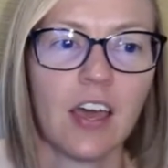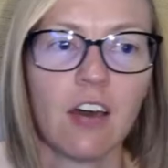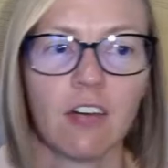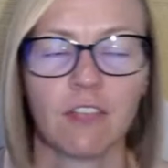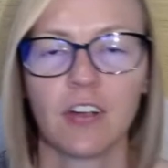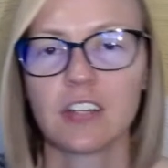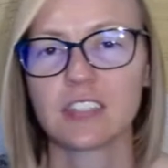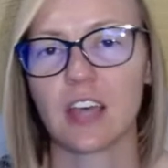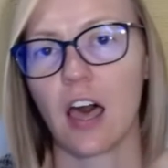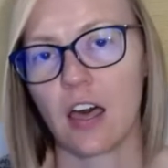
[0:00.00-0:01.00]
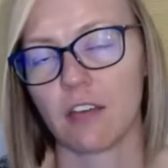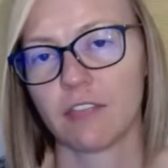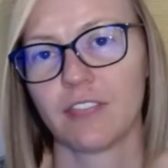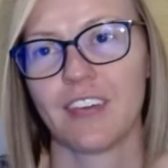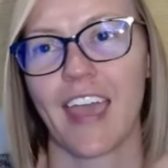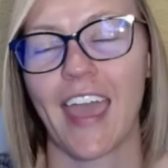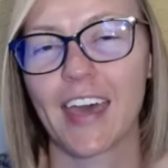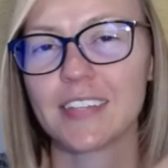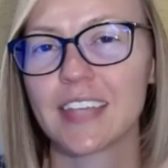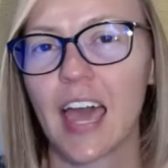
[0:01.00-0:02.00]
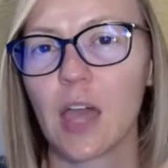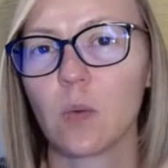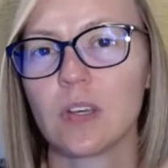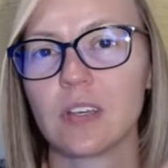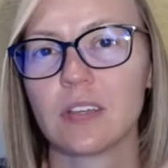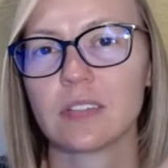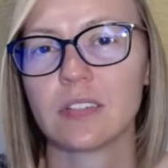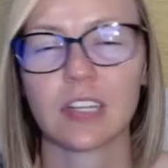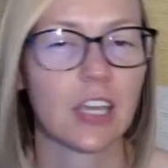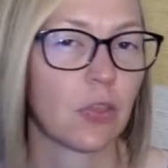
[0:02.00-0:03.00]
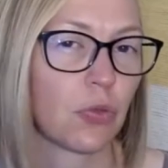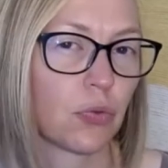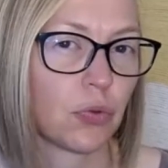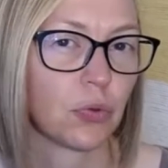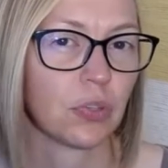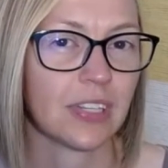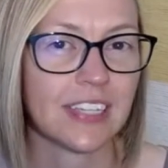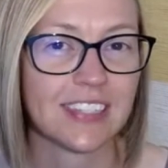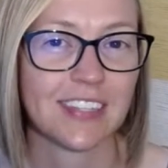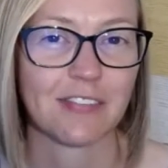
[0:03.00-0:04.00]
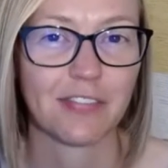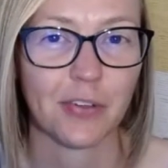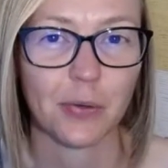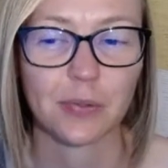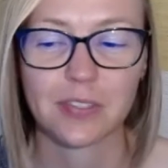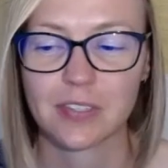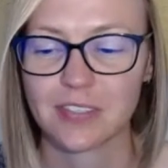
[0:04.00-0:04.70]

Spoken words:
First off, as I was looking through lists of foods,